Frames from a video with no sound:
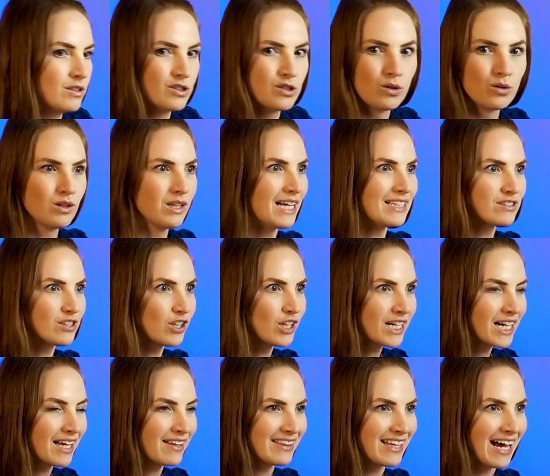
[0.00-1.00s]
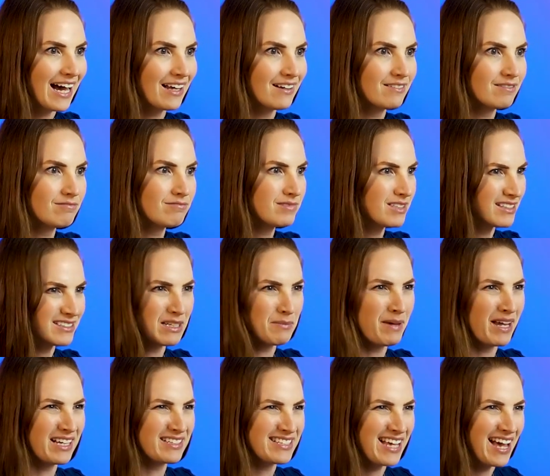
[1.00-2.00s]
So let's look at that. Does it
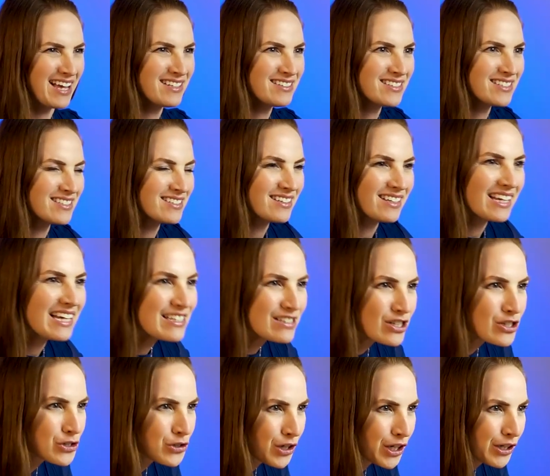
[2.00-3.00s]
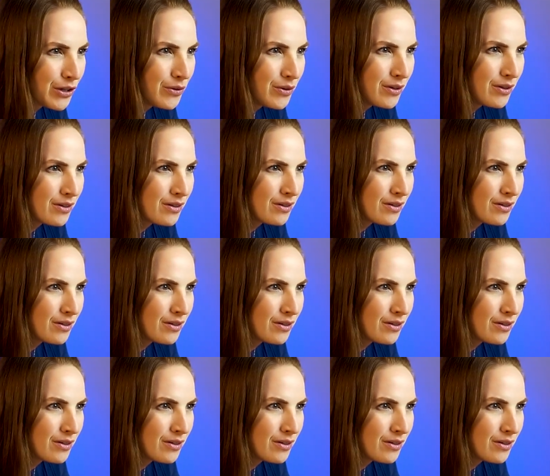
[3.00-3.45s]
make sense? Is it true?